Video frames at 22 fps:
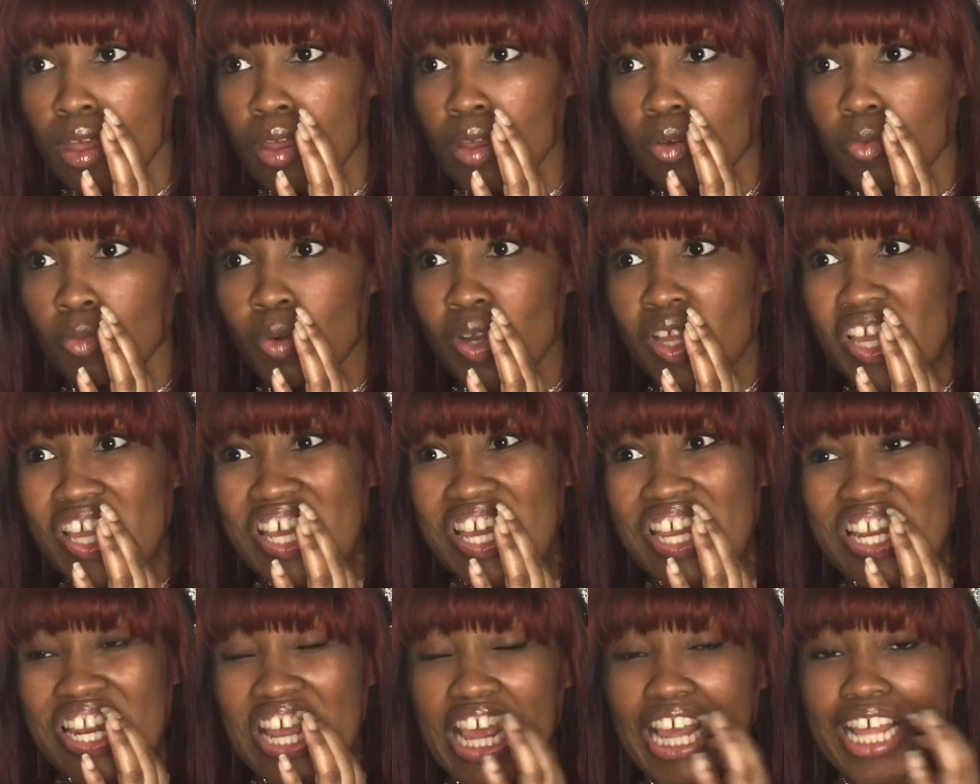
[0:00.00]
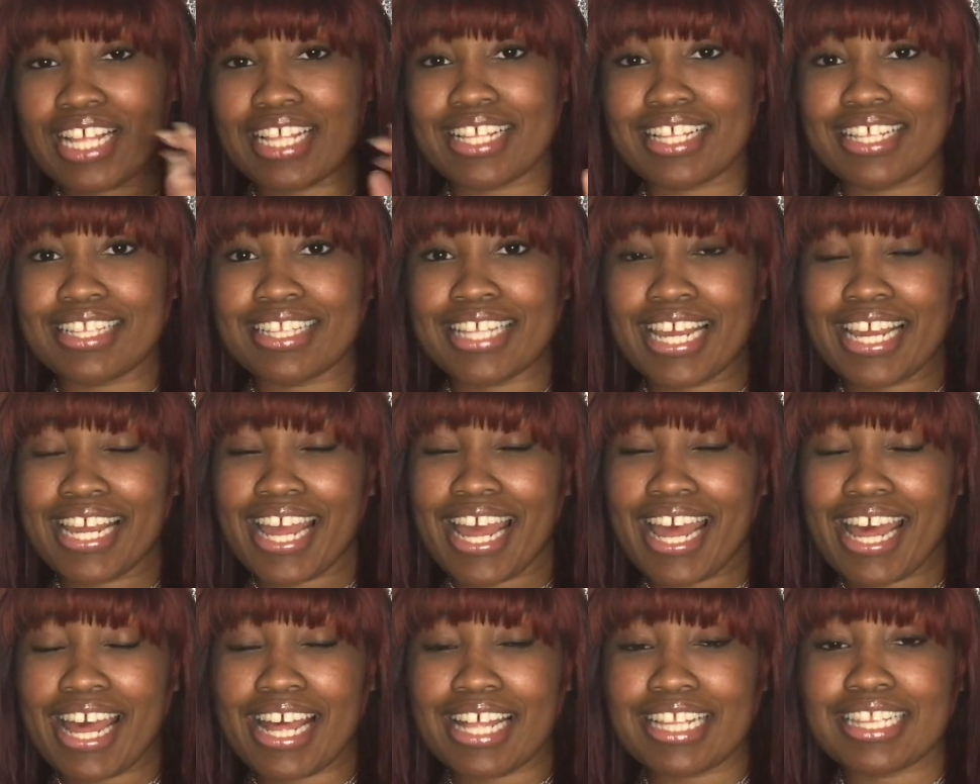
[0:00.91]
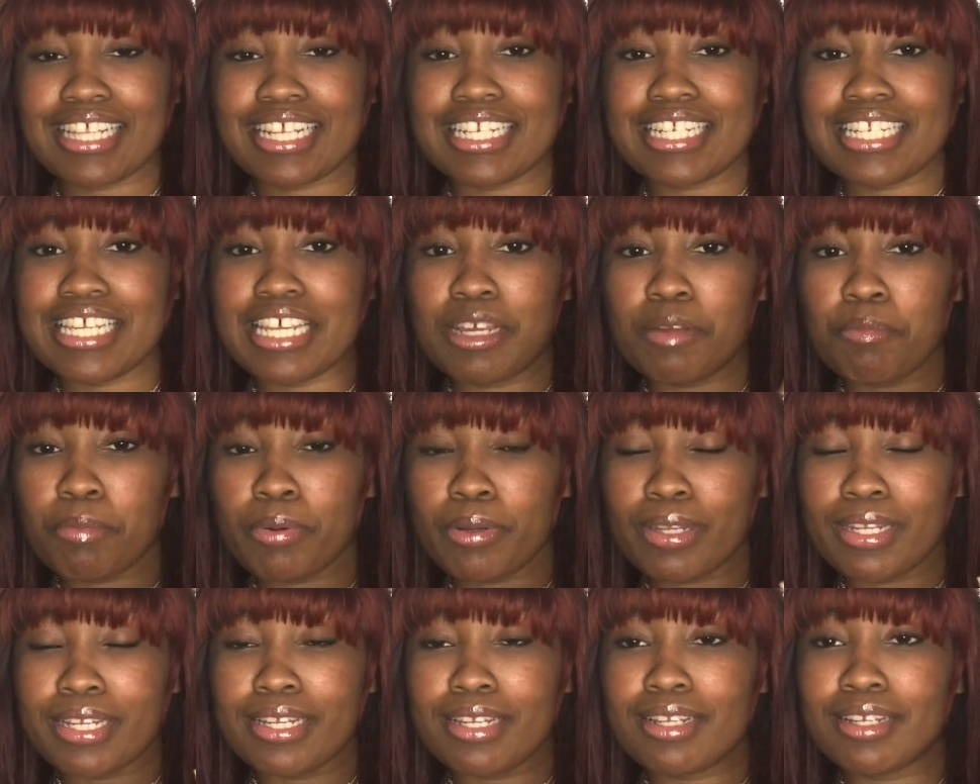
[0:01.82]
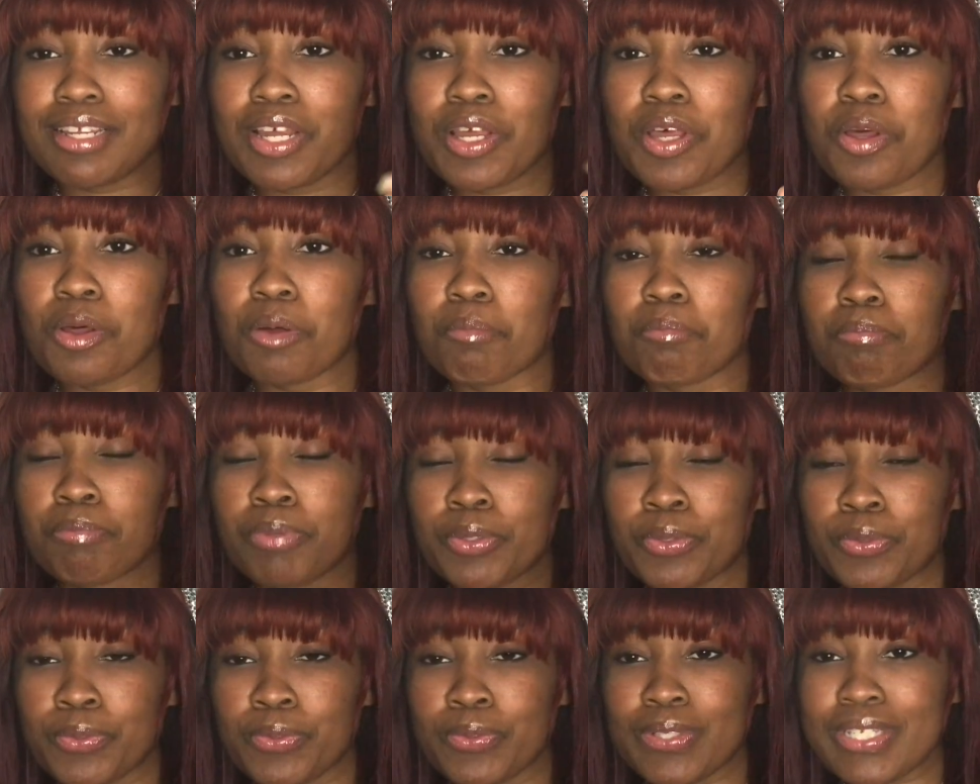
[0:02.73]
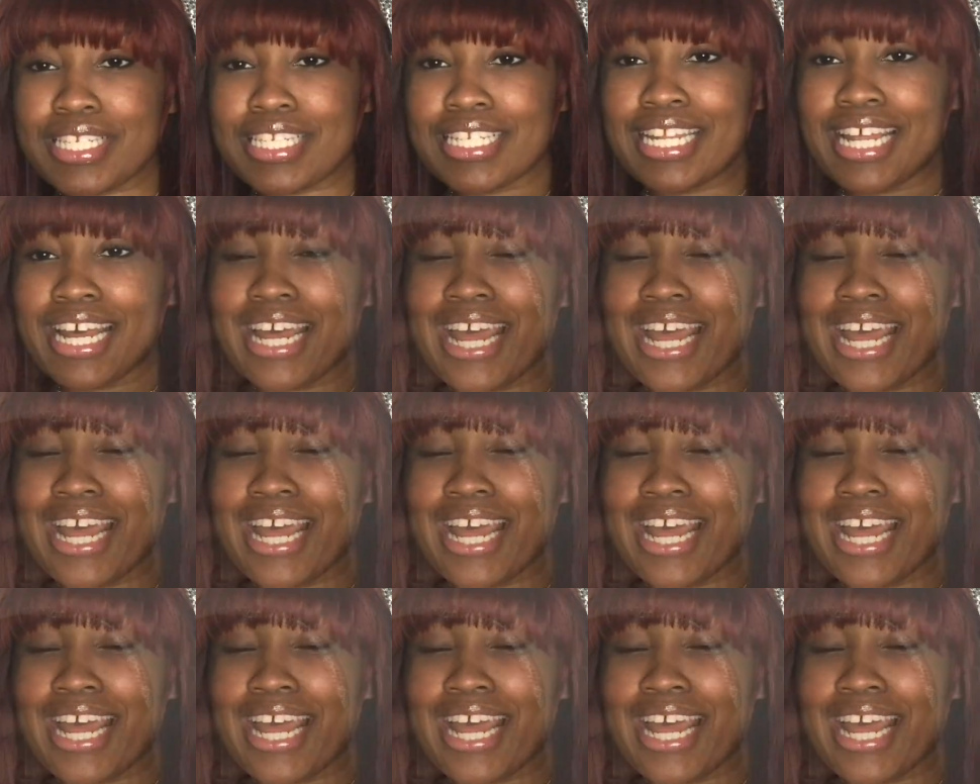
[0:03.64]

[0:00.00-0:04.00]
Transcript: when they had the Timberland boots that